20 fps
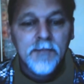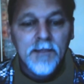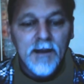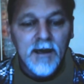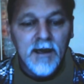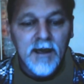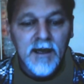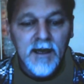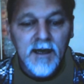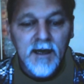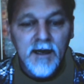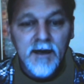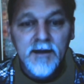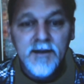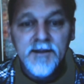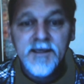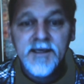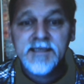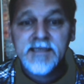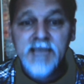
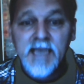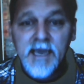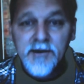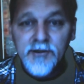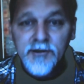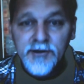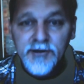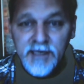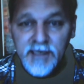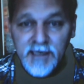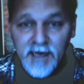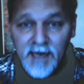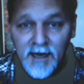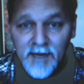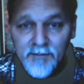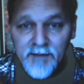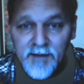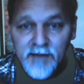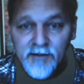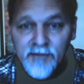This energy
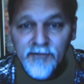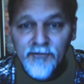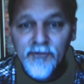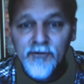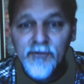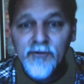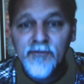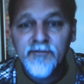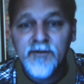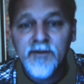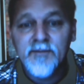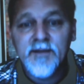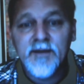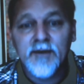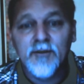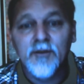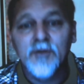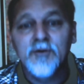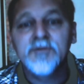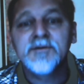coming through from their
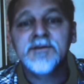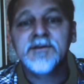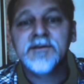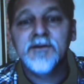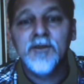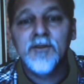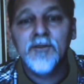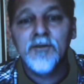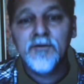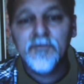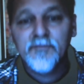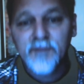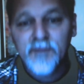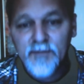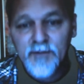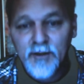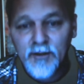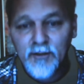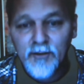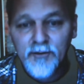own soul, from
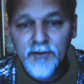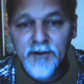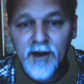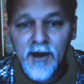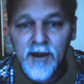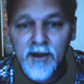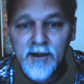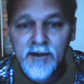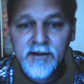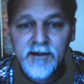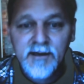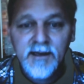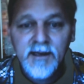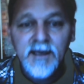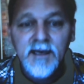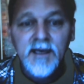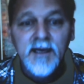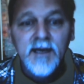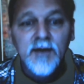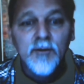their own heart,
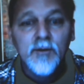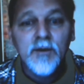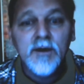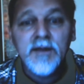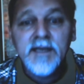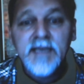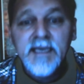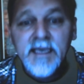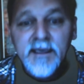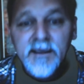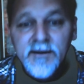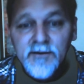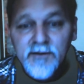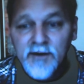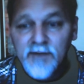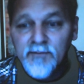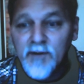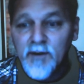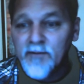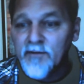will heal
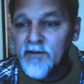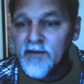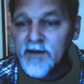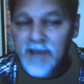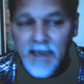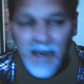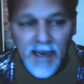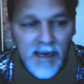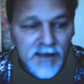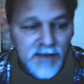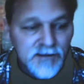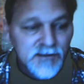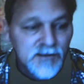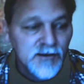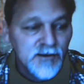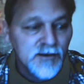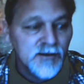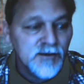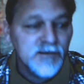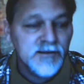them of
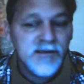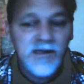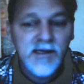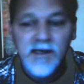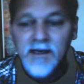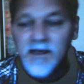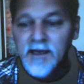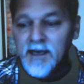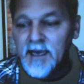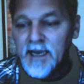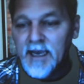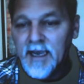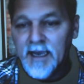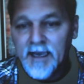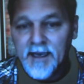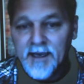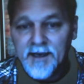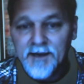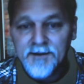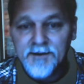cancers
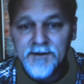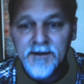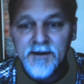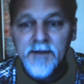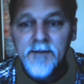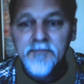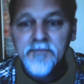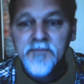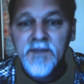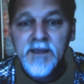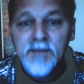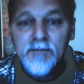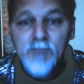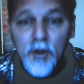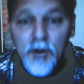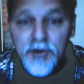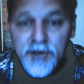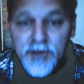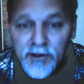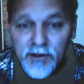and
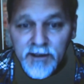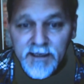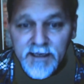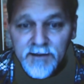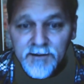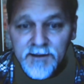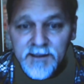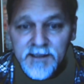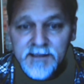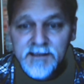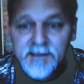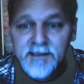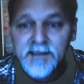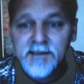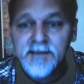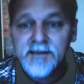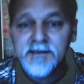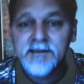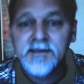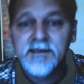emotional
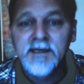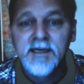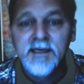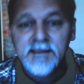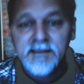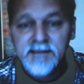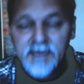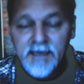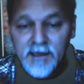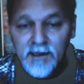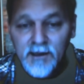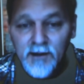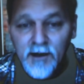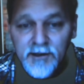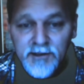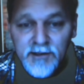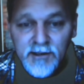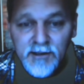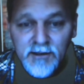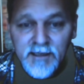illnesses,
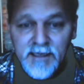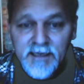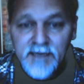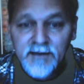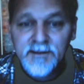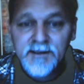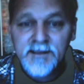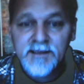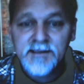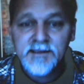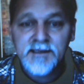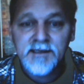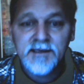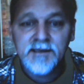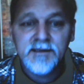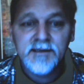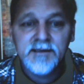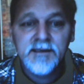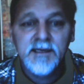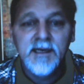psychological
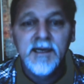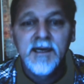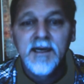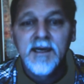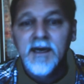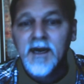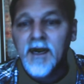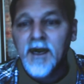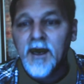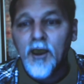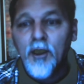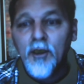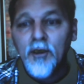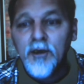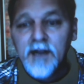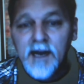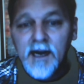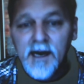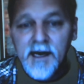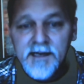illnesses, all
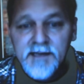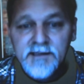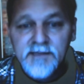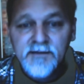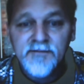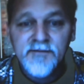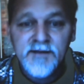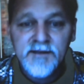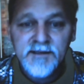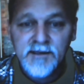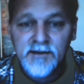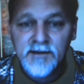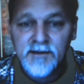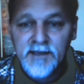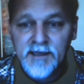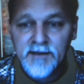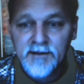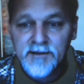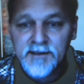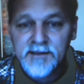kinds of physical
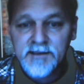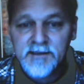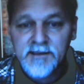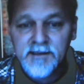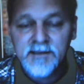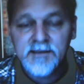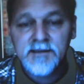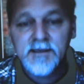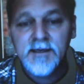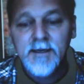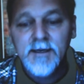illnesses,